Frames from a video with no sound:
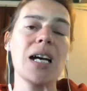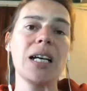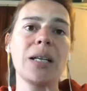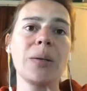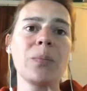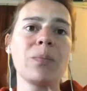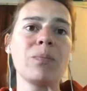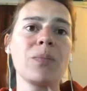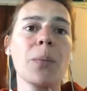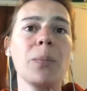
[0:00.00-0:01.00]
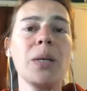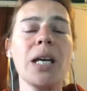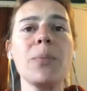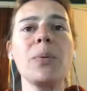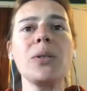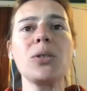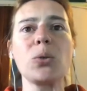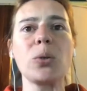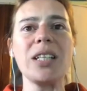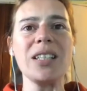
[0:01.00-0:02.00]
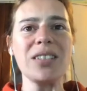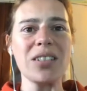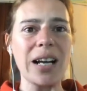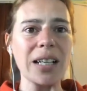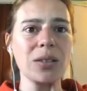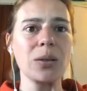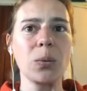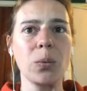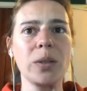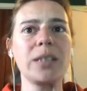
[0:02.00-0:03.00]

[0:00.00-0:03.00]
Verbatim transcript: um, be able to interact